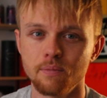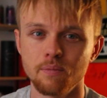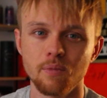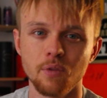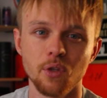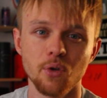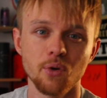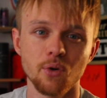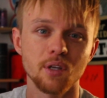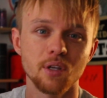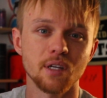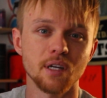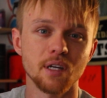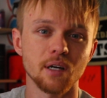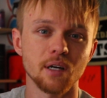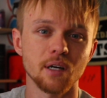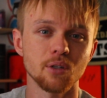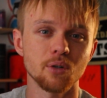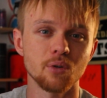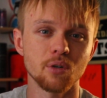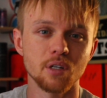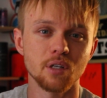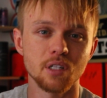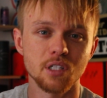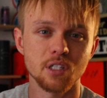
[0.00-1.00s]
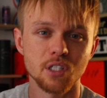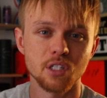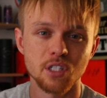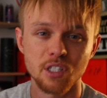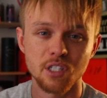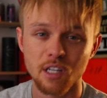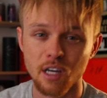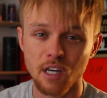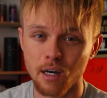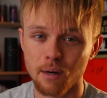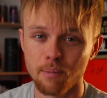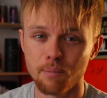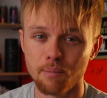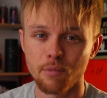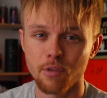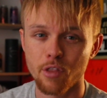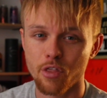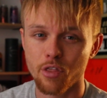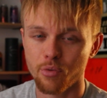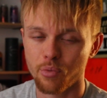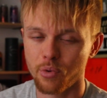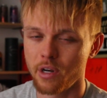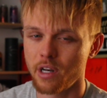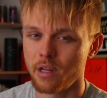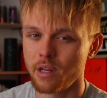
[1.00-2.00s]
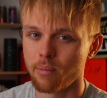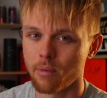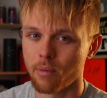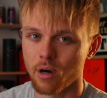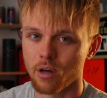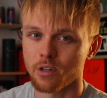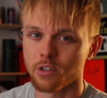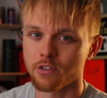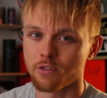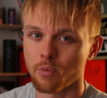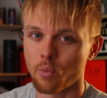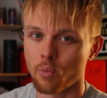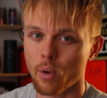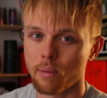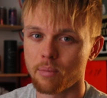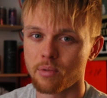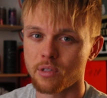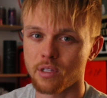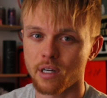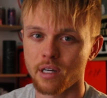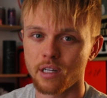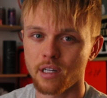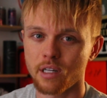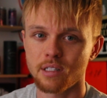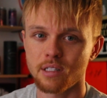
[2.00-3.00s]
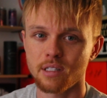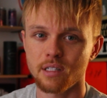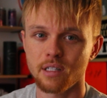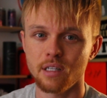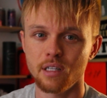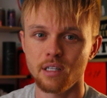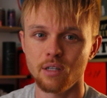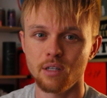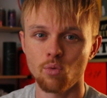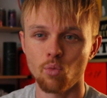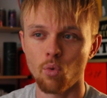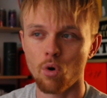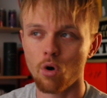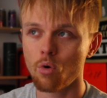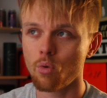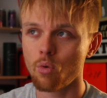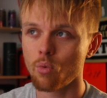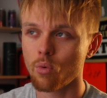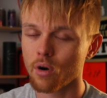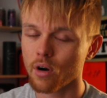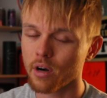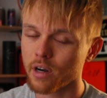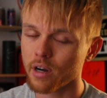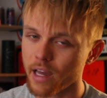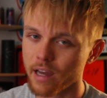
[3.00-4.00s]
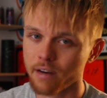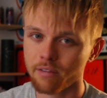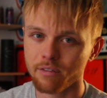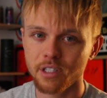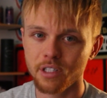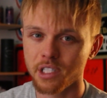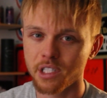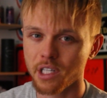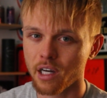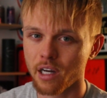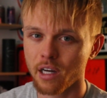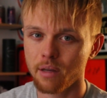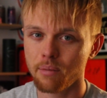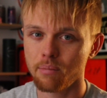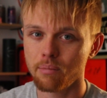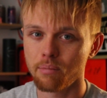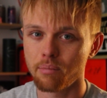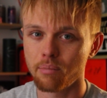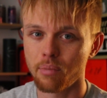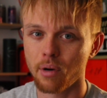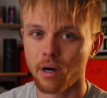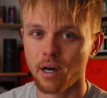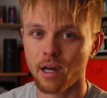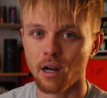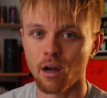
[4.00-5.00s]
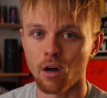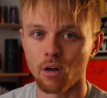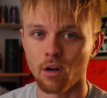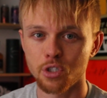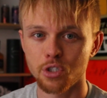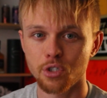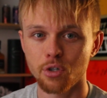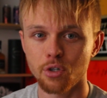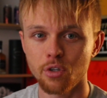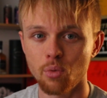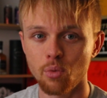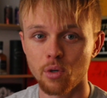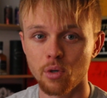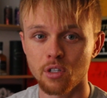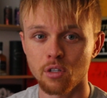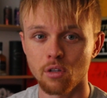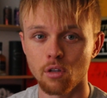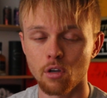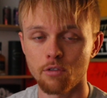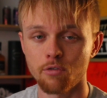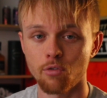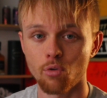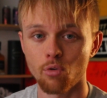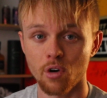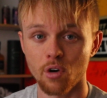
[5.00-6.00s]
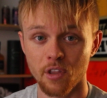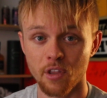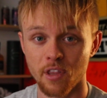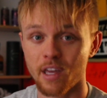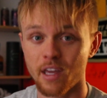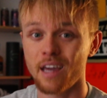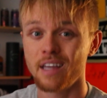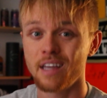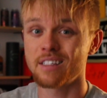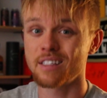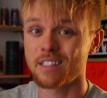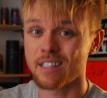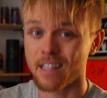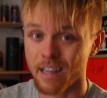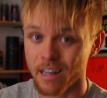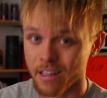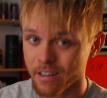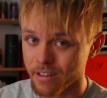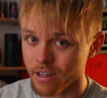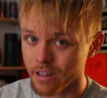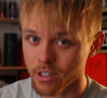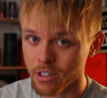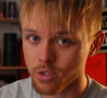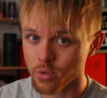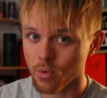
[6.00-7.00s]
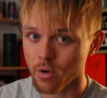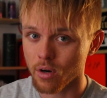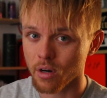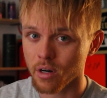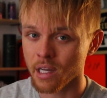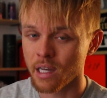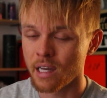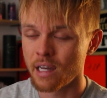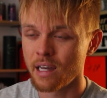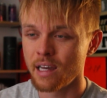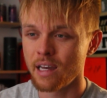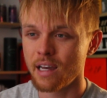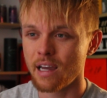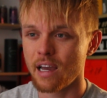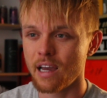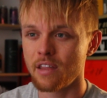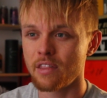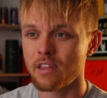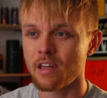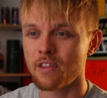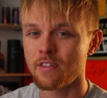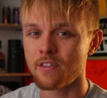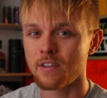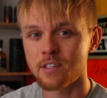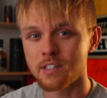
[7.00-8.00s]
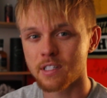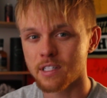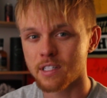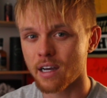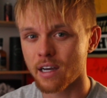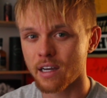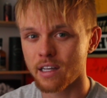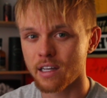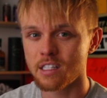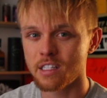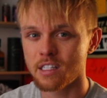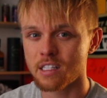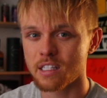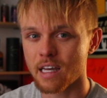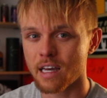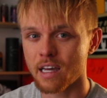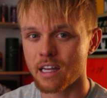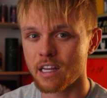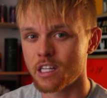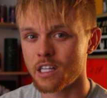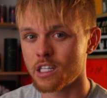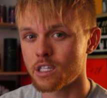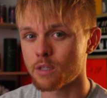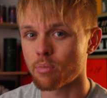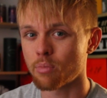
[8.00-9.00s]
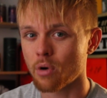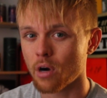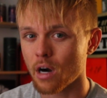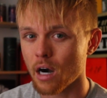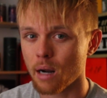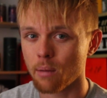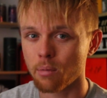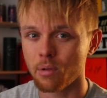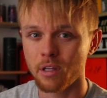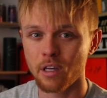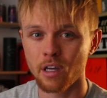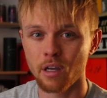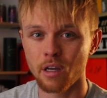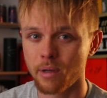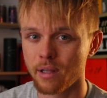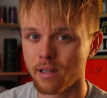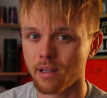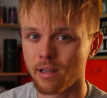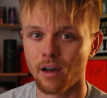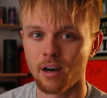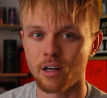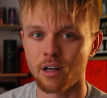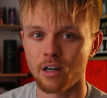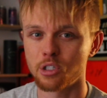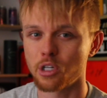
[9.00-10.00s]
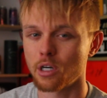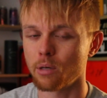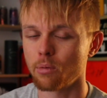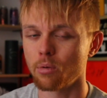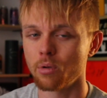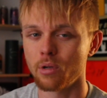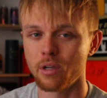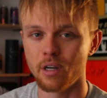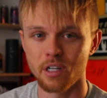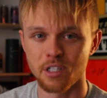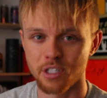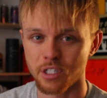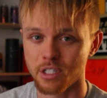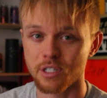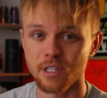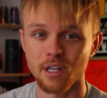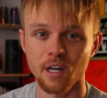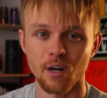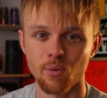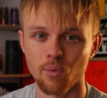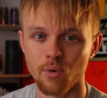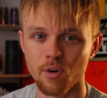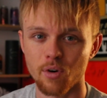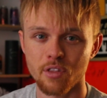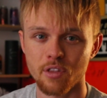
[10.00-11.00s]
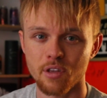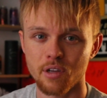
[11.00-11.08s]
you can download some 3D models from websites. It won't work every time, but I'll show you what to look for in the cases that it does work, and then the signs that it's probably going to be a lot of trouble and it's just not worth